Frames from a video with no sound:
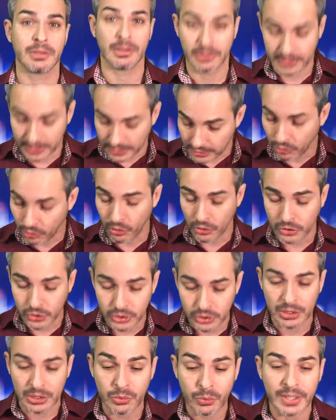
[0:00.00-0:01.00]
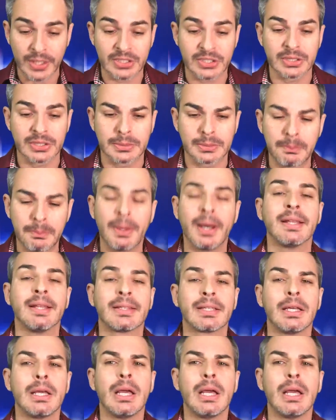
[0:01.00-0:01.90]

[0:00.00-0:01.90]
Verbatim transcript: Okay, all good questions. But